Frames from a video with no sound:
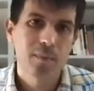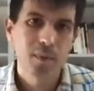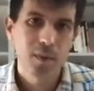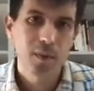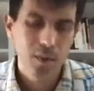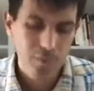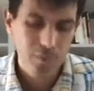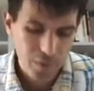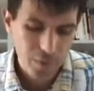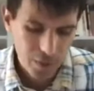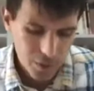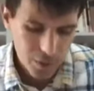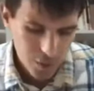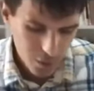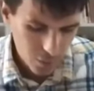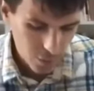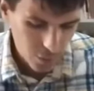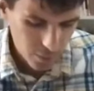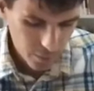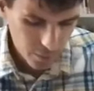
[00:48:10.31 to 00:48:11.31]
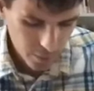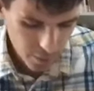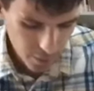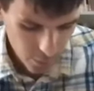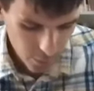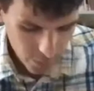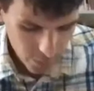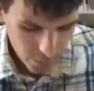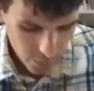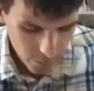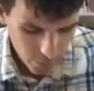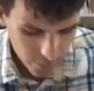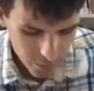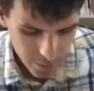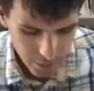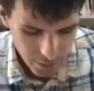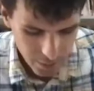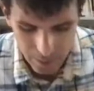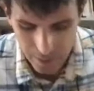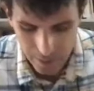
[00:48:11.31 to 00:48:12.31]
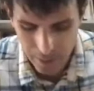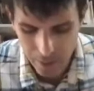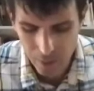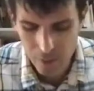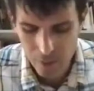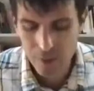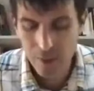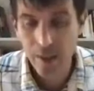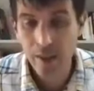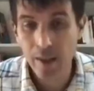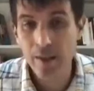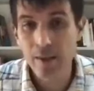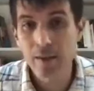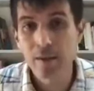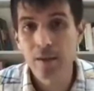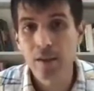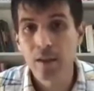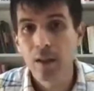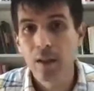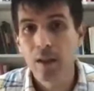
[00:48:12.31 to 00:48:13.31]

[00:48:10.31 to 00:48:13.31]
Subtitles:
the fictional narrator Seidel says